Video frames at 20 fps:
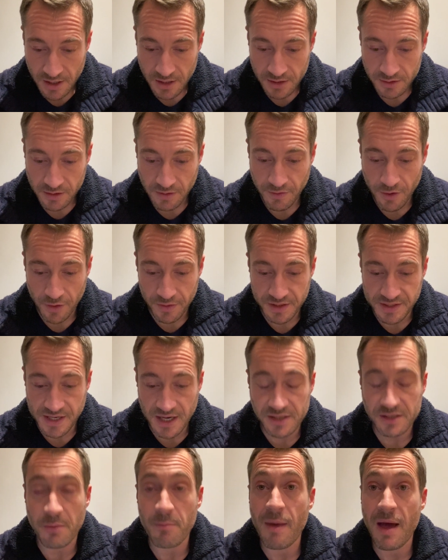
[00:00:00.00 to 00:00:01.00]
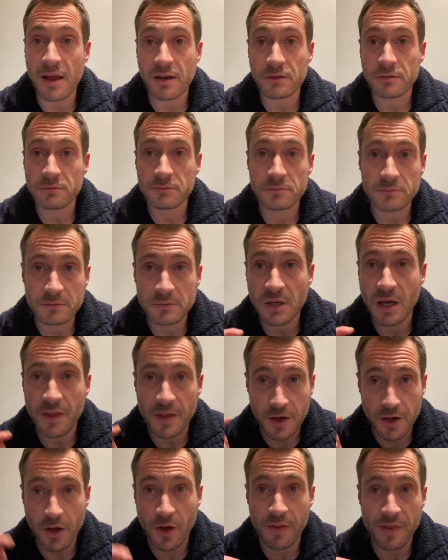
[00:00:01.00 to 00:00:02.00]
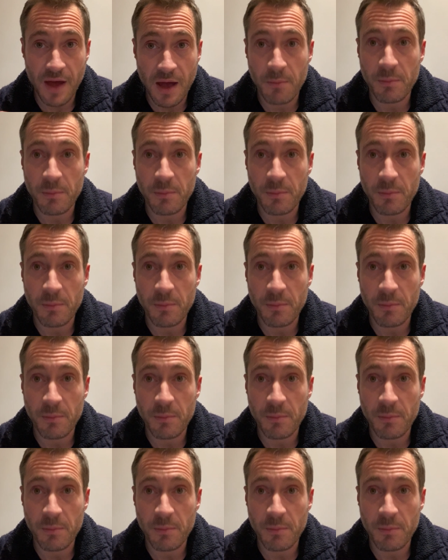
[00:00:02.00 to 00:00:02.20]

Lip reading: So you've got the desert map, and then you've got that